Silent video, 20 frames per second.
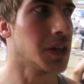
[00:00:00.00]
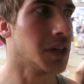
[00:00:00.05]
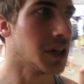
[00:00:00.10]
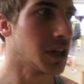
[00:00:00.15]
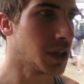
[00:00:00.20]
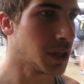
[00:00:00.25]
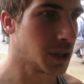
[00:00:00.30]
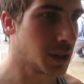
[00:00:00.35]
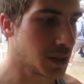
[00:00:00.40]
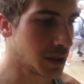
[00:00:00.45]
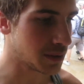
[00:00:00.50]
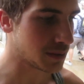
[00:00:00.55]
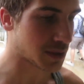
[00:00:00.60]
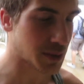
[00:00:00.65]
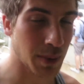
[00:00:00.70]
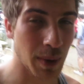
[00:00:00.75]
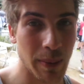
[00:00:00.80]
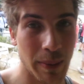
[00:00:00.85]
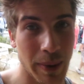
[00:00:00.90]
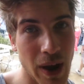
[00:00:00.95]
Spanish and
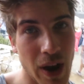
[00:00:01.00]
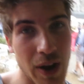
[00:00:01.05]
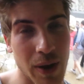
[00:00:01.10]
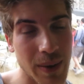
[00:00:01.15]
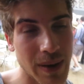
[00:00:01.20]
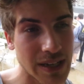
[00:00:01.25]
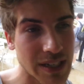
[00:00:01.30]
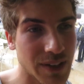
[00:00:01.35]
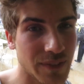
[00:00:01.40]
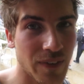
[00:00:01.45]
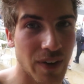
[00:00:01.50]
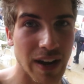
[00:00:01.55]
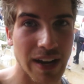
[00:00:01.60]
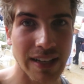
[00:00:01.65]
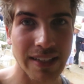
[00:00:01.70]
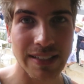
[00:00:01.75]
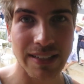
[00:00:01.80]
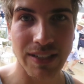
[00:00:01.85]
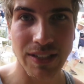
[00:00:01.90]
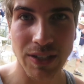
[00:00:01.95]
French. Well, we are going to
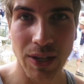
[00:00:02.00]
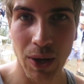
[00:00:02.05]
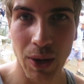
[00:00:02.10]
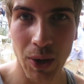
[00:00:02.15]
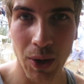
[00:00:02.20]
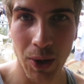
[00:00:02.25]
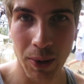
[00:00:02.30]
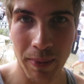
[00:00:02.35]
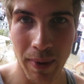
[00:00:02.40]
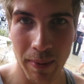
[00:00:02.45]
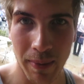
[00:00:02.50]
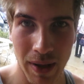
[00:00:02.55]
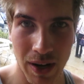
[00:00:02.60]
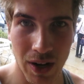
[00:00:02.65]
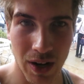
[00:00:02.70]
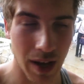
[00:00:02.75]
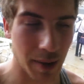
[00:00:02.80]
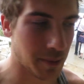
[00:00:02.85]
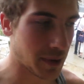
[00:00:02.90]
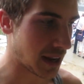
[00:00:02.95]
France, so maybe
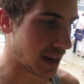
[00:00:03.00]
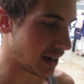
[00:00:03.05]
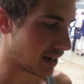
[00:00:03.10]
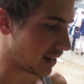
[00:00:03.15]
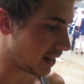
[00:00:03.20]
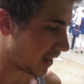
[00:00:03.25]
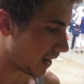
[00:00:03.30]
it'll come in handy